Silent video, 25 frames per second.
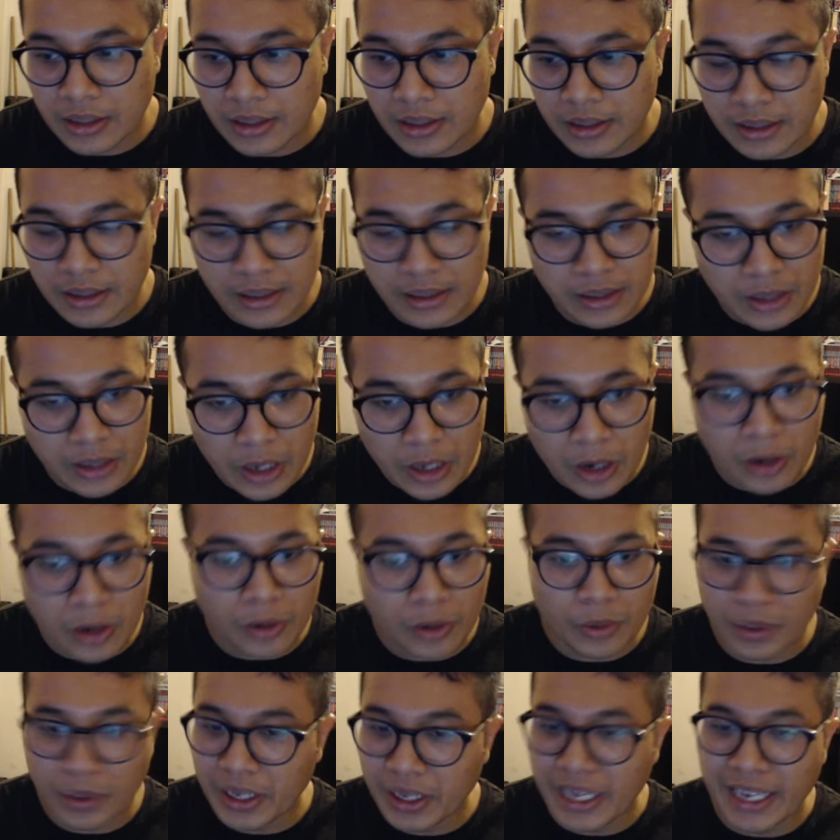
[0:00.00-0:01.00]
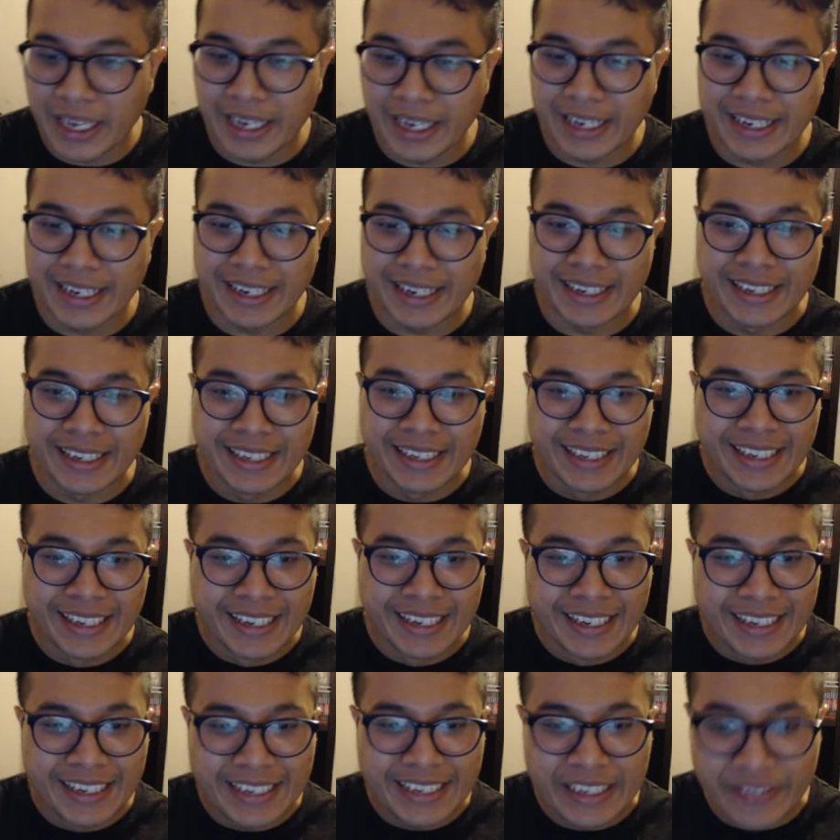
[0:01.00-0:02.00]
even
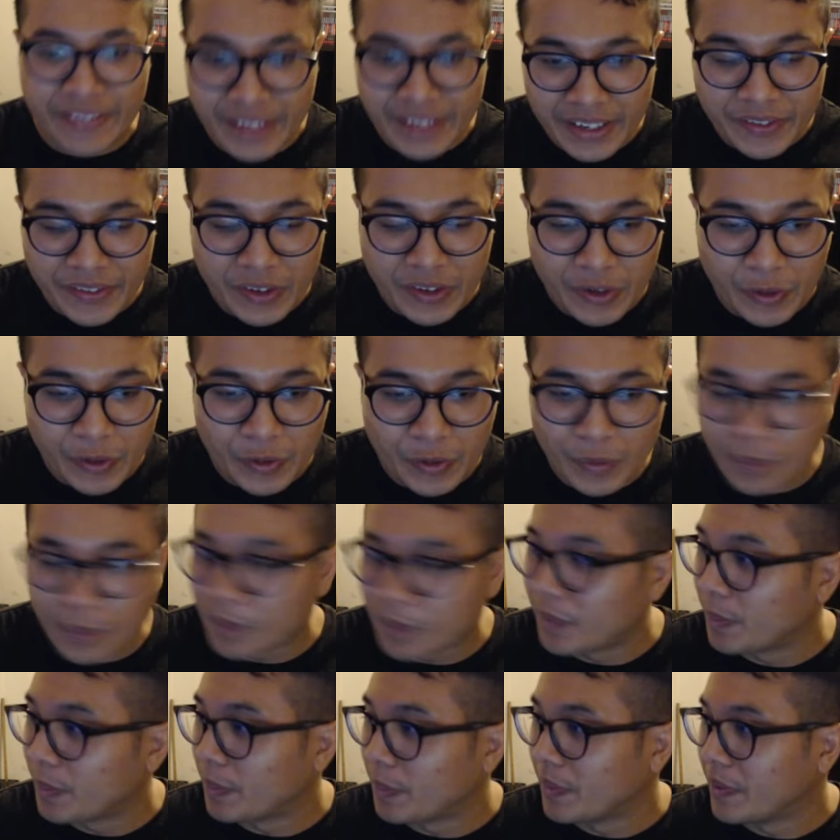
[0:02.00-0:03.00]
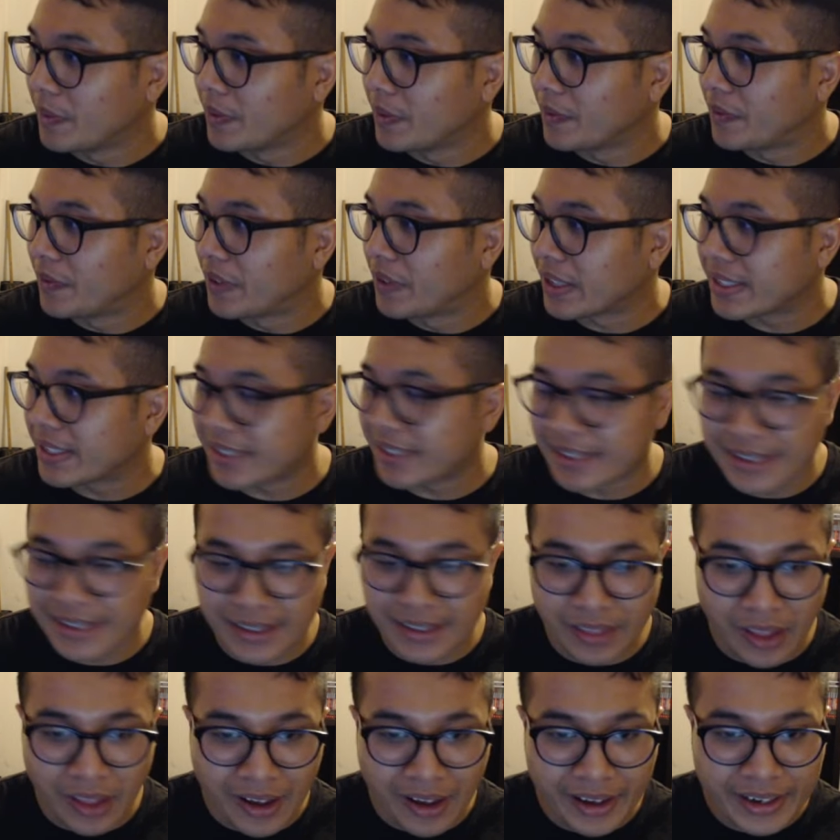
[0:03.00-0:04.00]
if you fix the
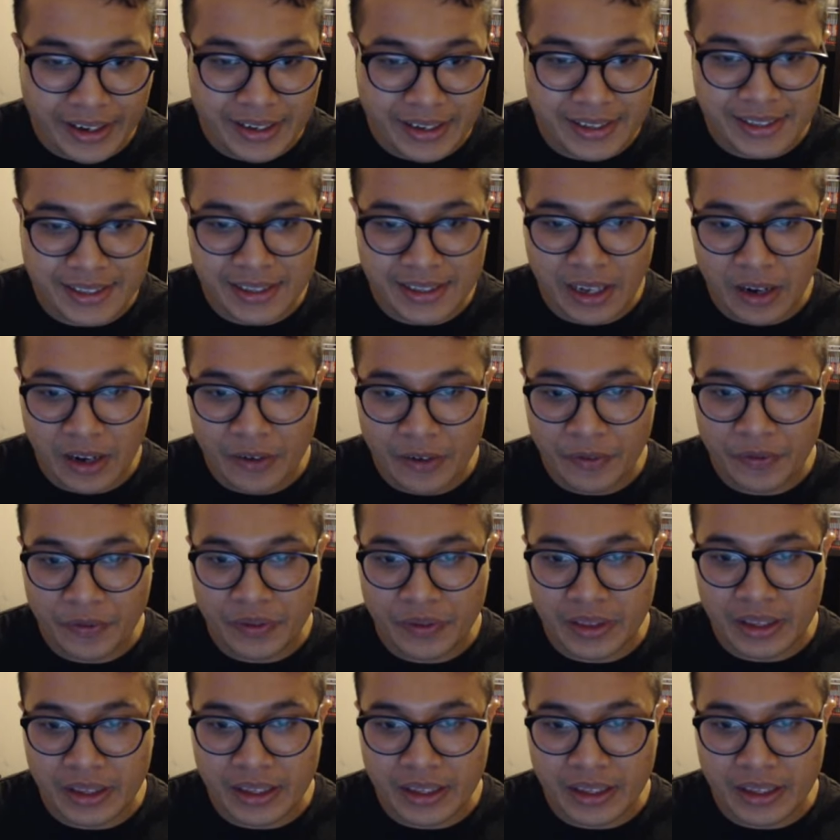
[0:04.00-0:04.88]
lawn and stuff,